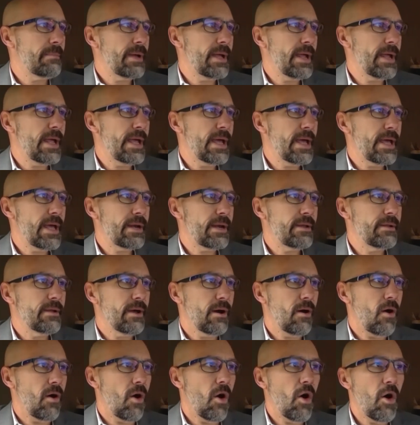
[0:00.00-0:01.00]
And
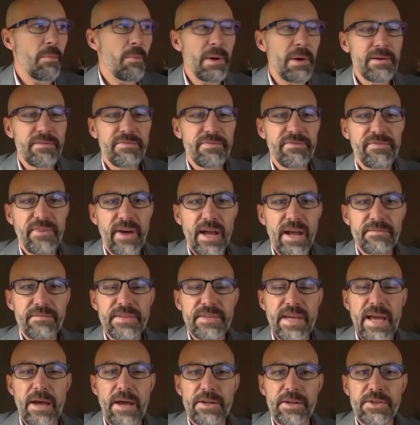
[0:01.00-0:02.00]
all but 5
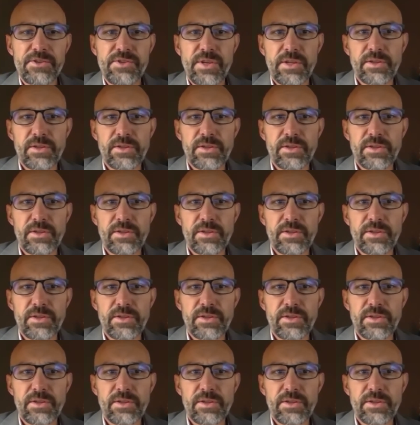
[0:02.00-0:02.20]
counties,